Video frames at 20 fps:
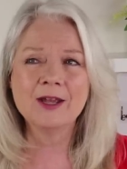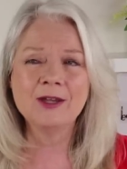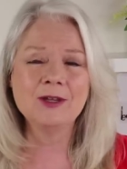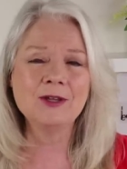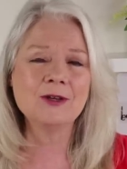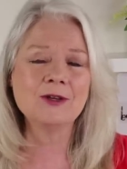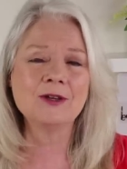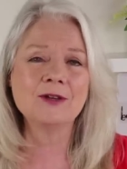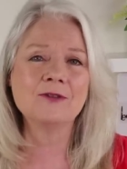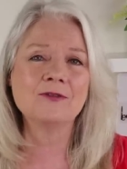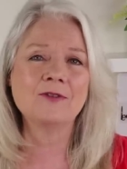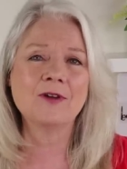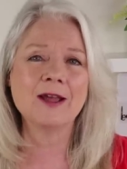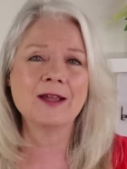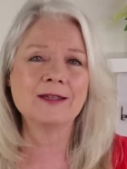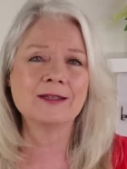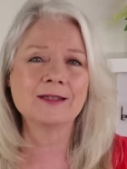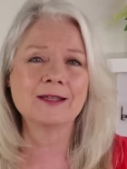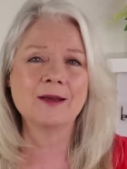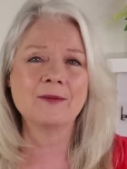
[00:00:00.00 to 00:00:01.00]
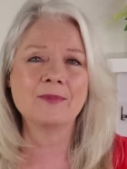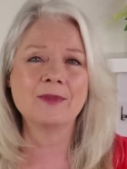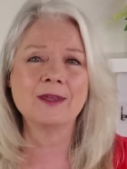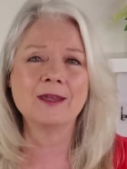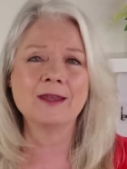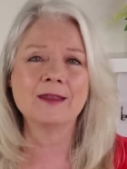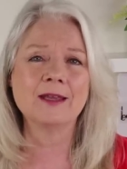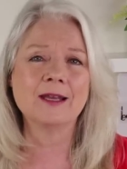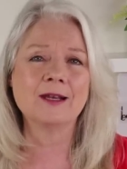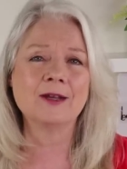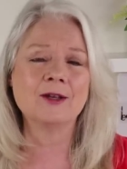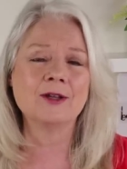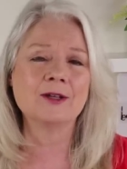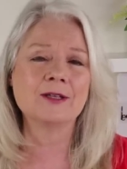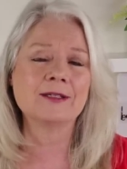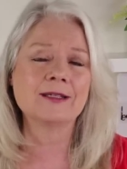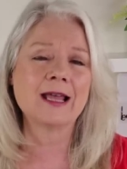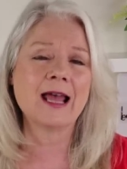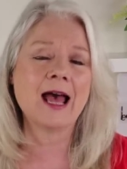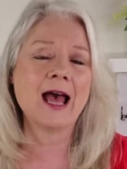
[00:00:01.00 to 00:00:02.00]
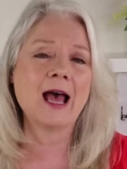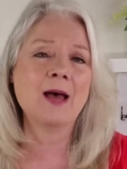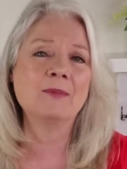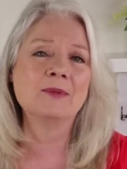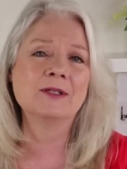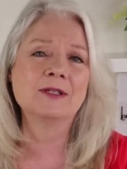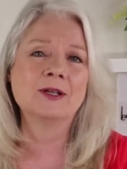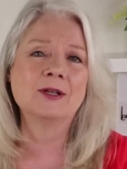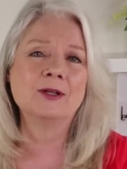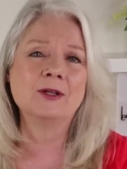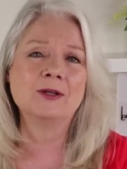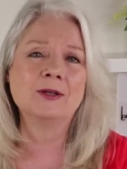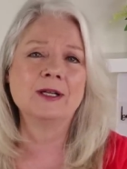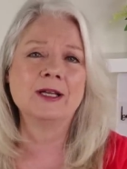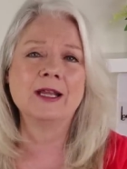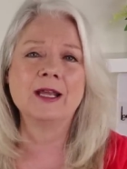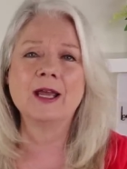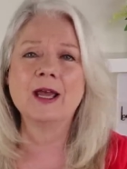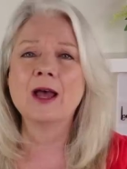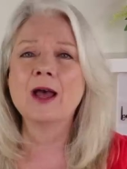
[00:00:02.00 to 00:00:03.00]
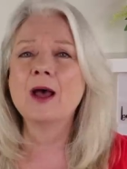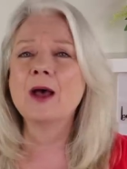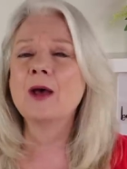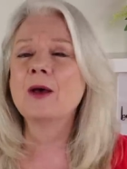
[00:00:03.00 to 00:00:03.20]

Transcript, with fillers: you can find something that looks absolutely